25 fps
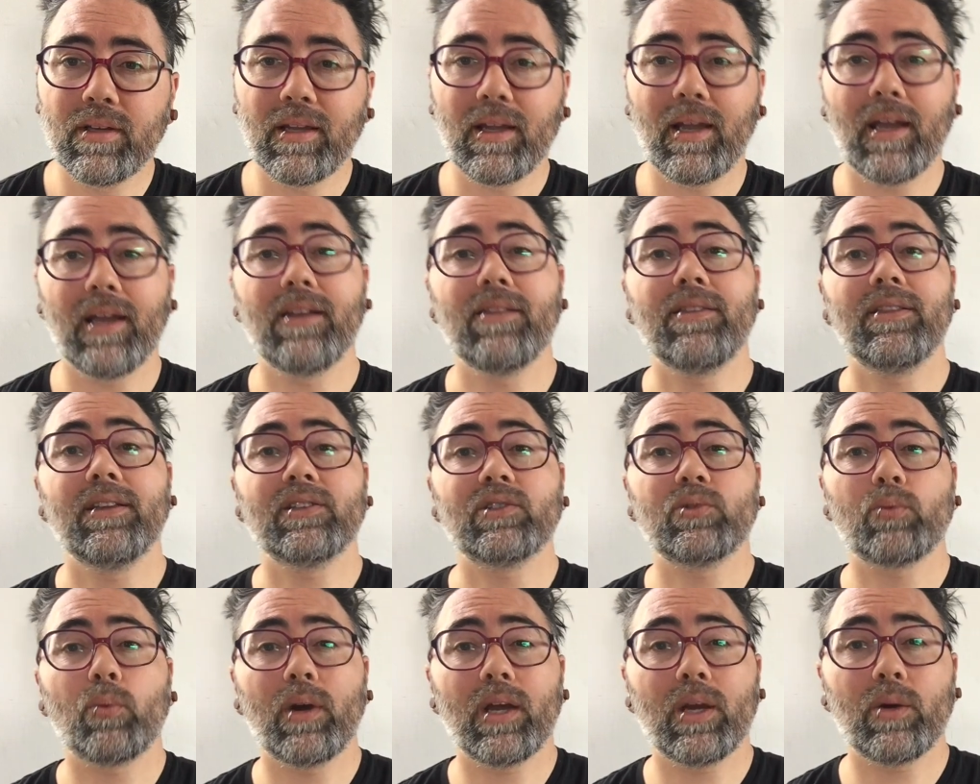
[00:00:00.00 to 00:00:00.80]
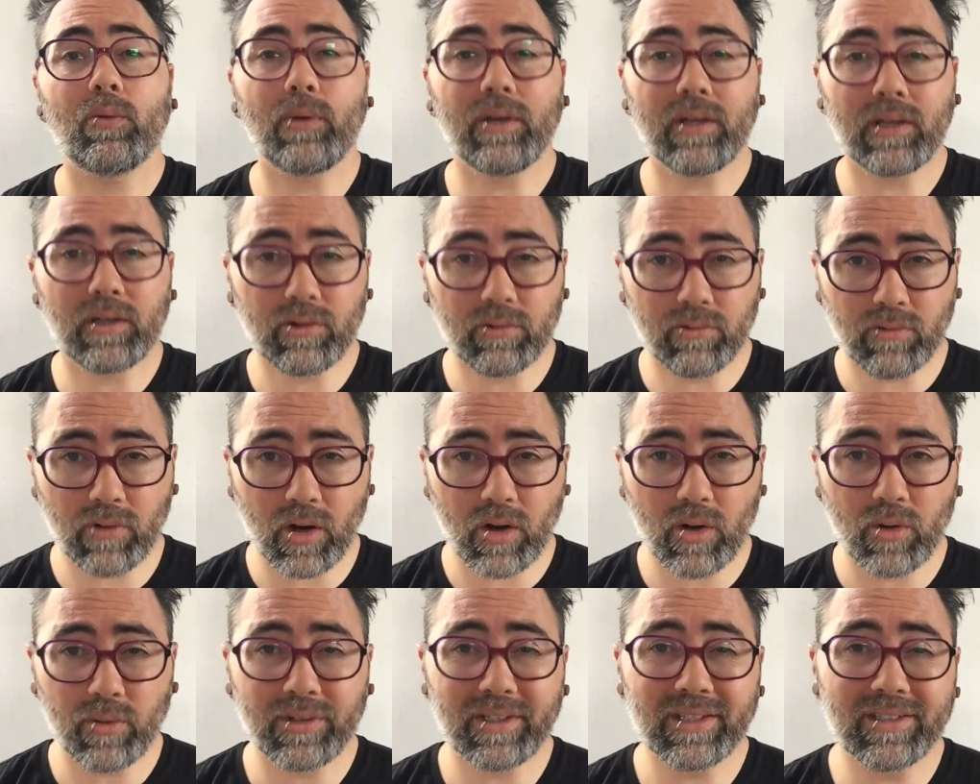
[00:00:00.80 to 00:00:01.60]
And in this way, we
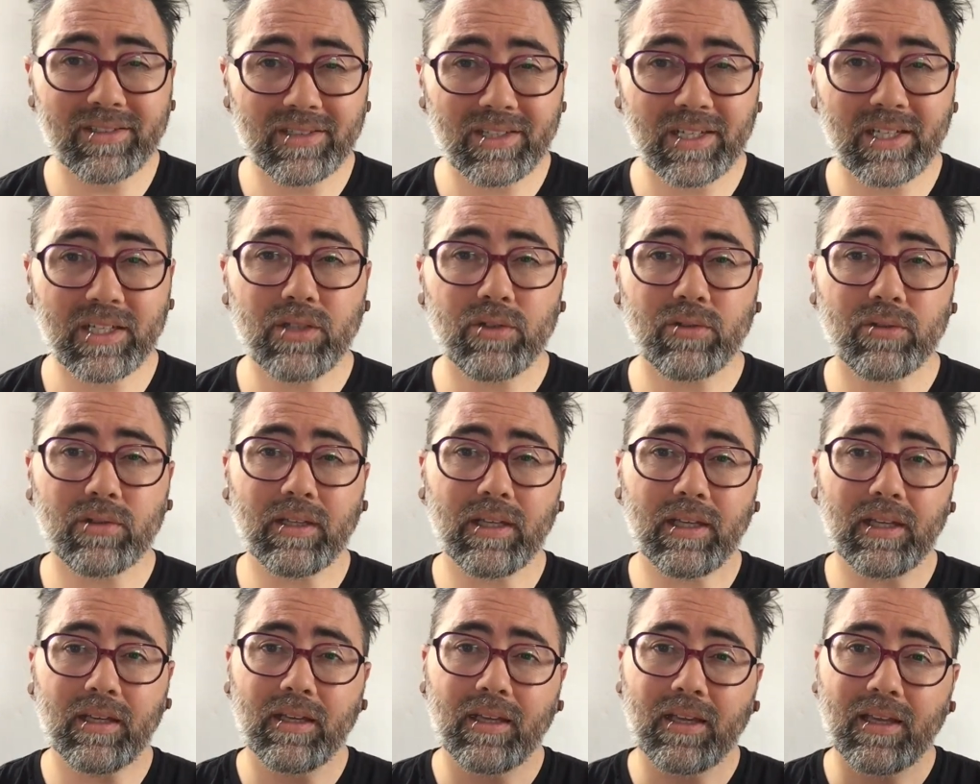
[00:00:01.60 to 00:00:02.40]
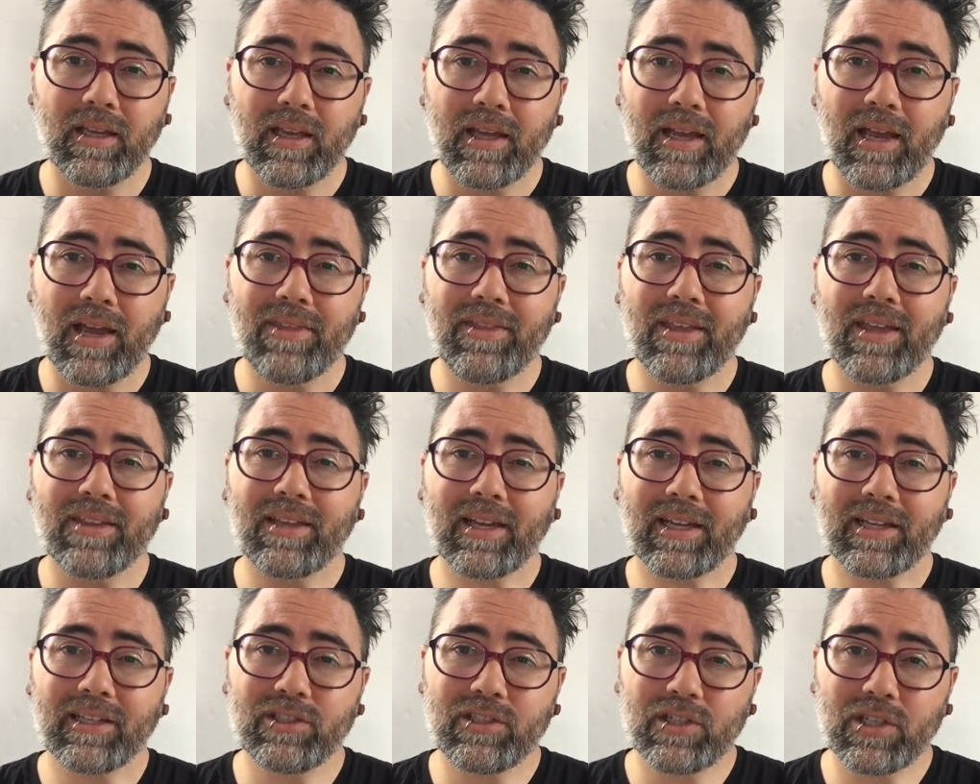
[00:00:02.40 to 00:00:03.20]
grow continually, and that the
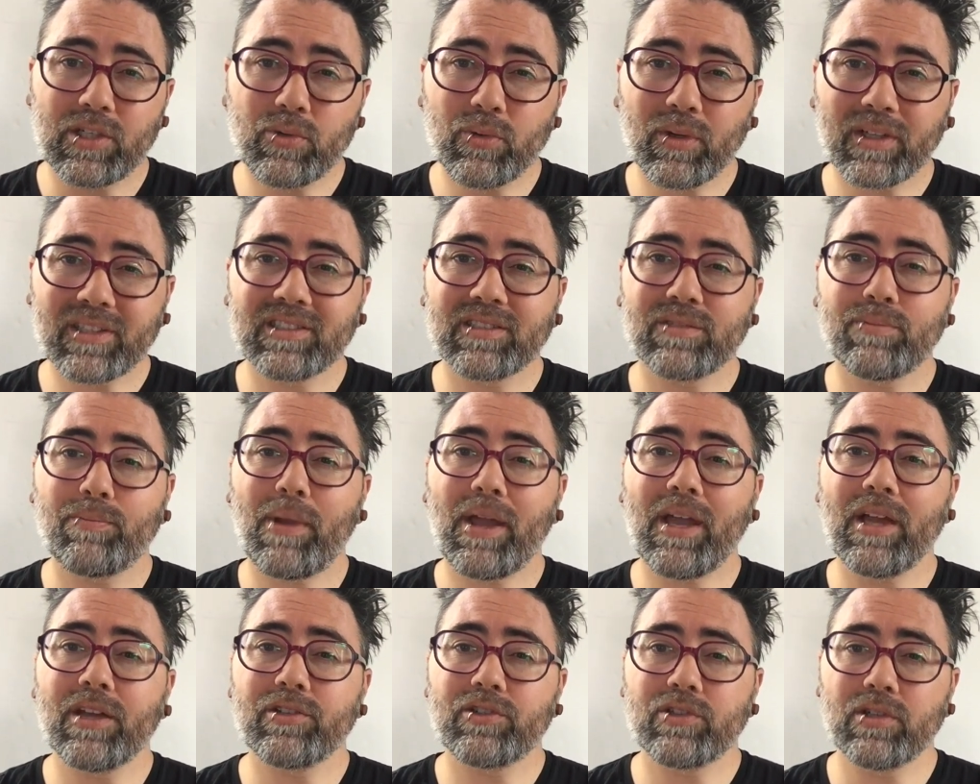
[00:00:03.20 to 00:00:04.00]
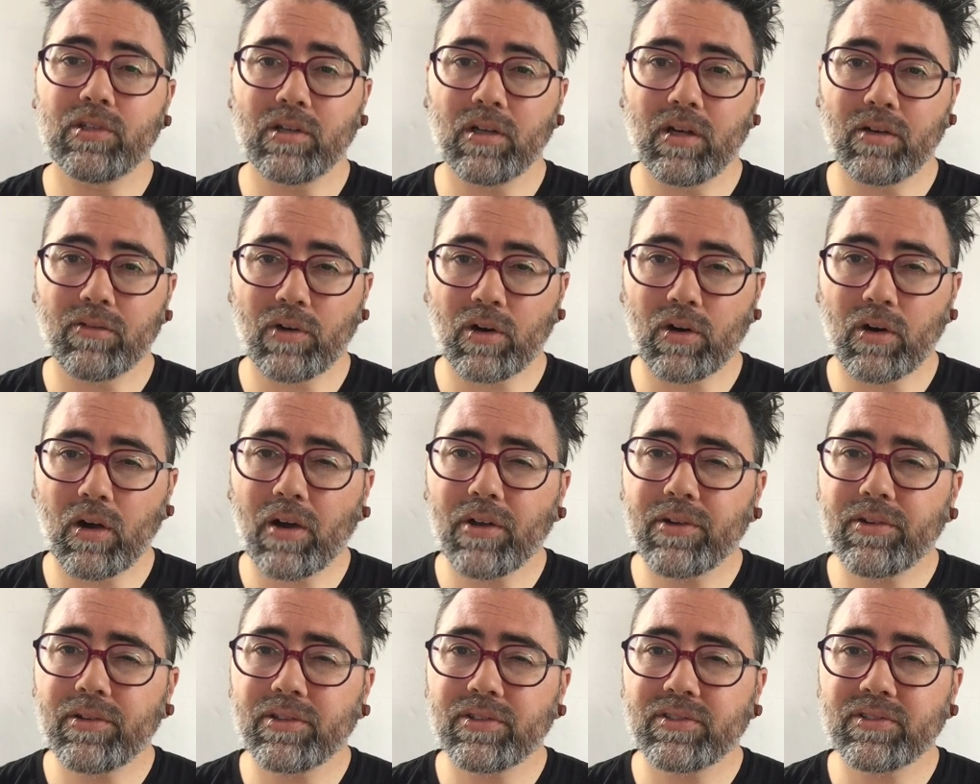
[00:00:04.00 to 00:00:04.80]
continual expansion of our
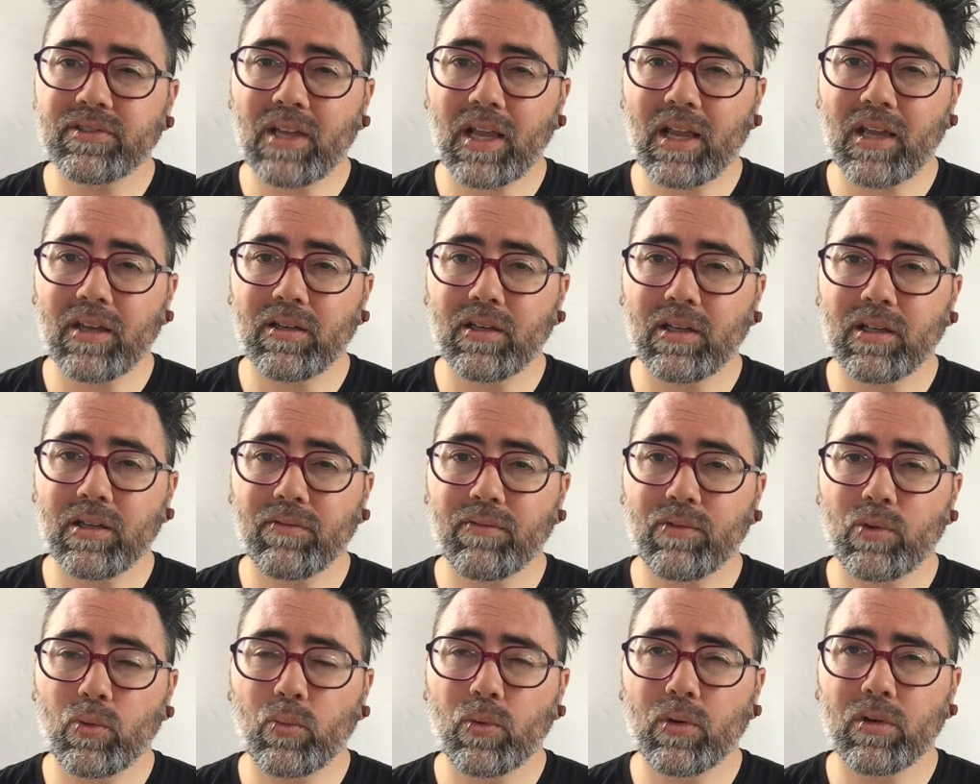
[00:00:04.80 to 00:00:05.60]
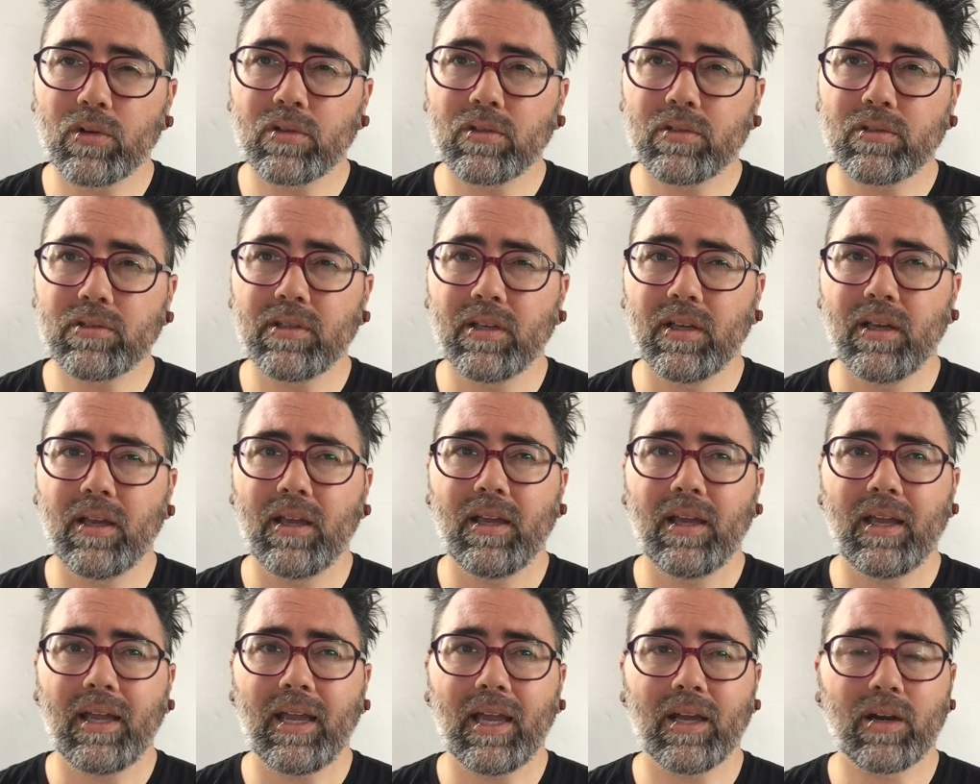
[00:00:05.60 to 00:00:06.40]
understanding of the world
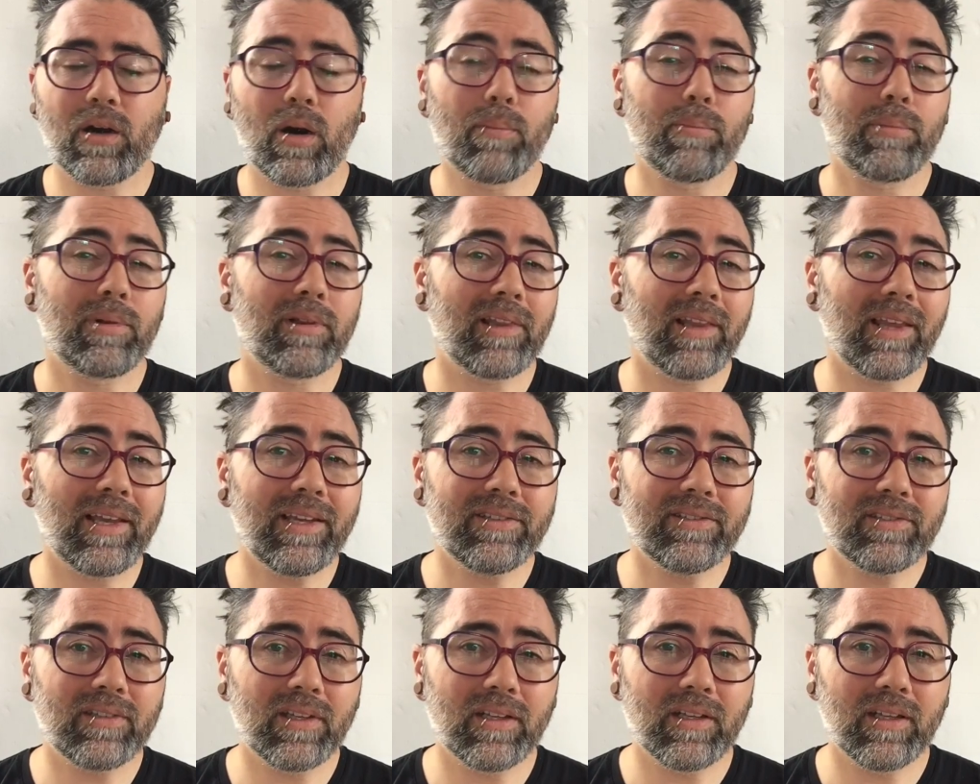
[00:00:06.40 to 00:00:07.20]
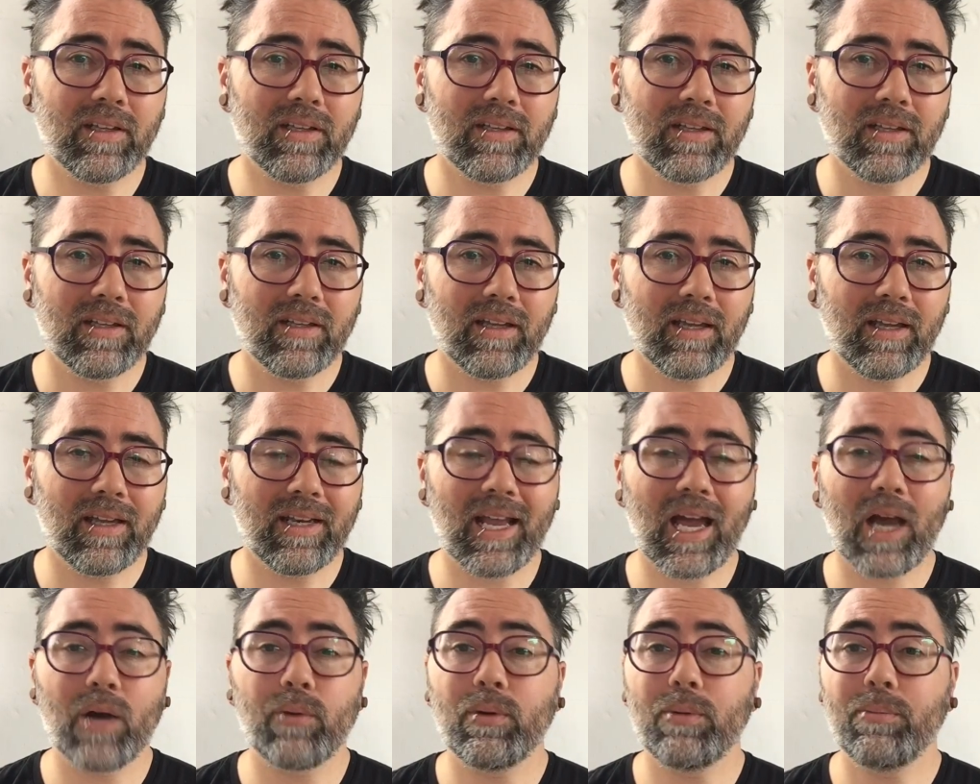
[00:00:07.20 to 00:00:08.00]
and our place in it and
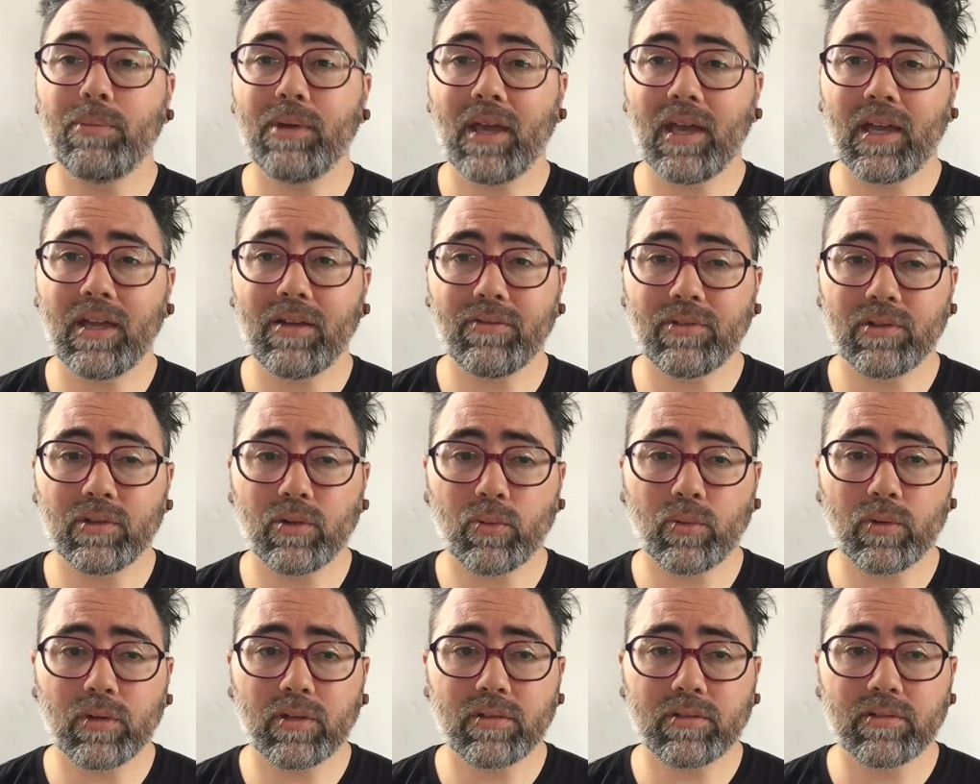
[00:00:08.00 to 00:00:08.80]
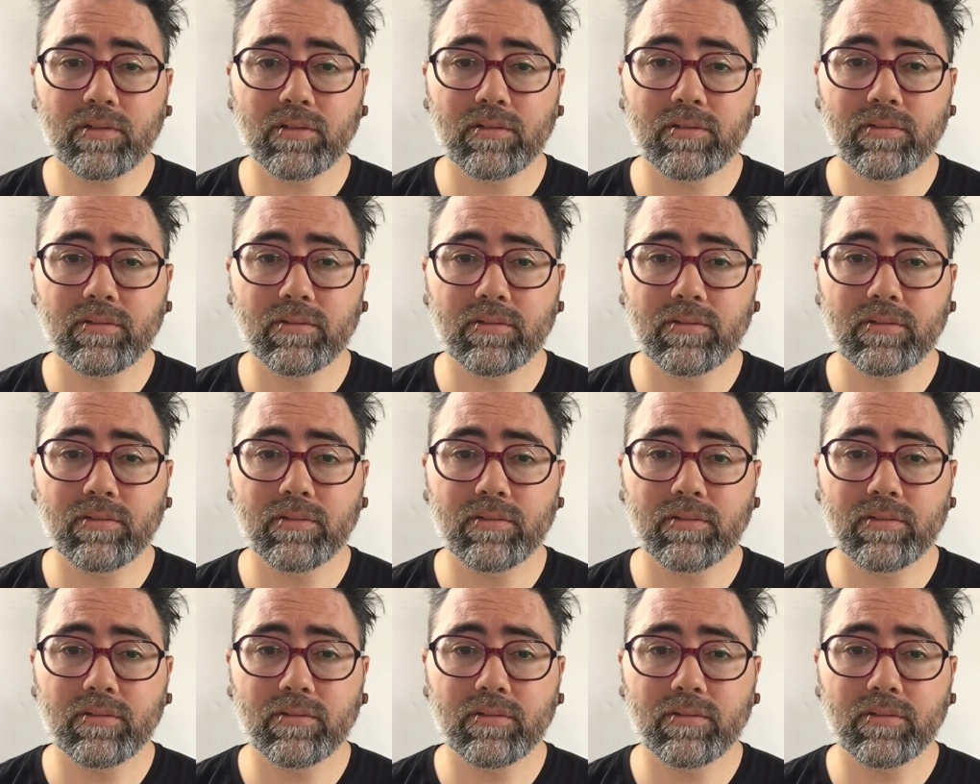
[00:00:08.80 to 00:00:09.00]
how we behave in the world.